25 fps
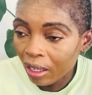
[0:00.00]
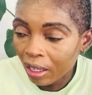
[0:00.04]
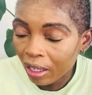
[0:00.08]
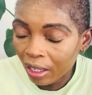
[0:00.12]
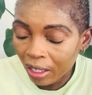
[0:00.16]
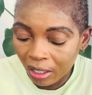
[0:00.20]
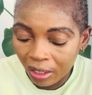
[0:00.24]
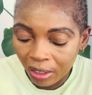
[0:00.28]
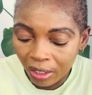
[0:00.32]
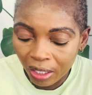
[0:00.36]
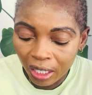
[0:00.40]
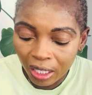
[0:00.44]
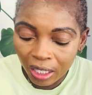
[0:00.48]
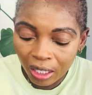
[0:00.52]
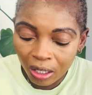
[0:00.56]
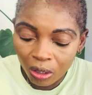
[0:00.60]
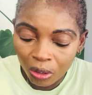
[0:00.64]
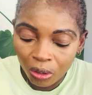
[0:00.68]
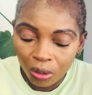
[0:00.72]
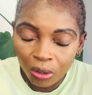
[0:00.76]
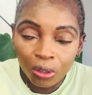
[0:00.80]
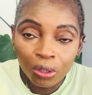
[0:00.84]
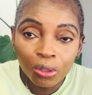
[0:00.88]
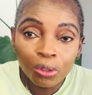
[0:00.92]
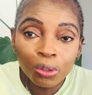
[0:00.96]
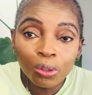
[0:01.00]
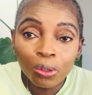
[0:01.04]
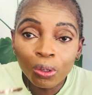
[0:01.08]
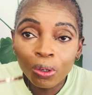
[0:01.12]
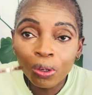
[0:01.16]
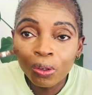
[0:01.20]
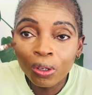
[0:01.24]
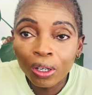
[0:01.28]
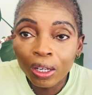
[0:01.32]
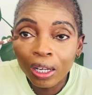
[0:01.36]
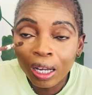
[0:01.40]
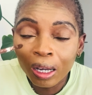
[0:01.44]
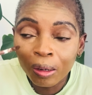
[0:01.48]
And then I'll
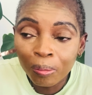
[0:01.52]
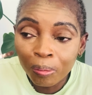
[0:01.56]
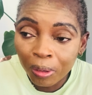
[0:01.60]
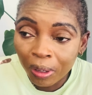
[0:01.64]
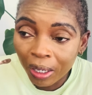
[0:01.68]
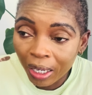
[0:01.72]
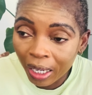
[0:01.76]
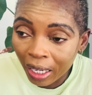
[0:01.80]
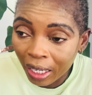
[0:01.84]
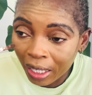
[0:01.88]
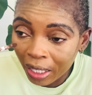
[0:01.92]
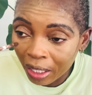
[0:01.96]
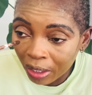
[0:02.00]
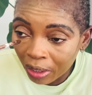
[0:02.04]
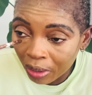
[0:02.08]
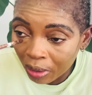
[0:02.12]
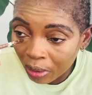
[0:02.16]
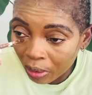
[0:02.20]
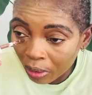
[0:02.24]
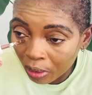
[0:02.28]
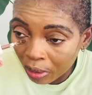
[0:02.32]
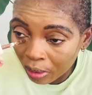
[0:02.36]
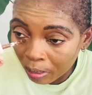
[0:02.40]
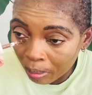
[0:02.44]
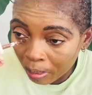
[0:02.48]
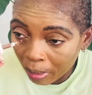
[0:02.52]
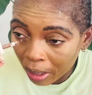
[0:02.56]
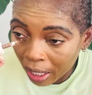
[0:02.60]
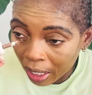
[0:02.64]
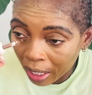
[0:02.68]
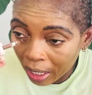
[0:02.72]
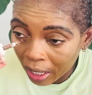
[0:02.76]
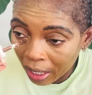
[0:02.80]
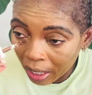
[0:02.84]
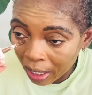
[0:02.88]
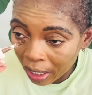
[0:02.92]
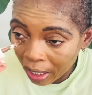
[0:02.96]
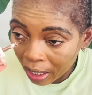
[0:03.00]
also apply it on
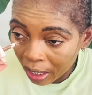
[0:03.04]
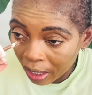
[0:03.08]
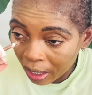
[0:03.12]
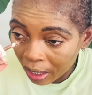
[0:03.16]
my